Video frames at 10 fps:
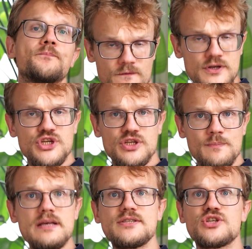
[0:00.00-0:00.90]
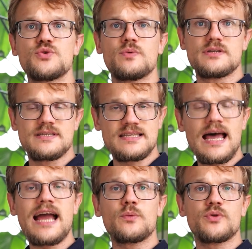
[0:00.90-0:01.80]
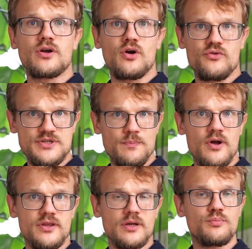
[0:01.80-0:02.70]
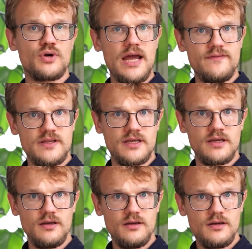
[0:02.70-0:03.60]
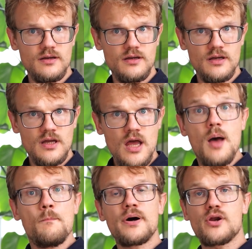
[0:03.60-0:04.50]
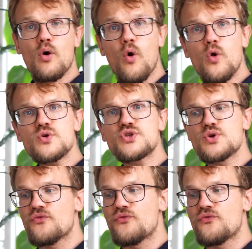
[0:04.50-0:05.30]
finished message was signed with a corresponding private key, but also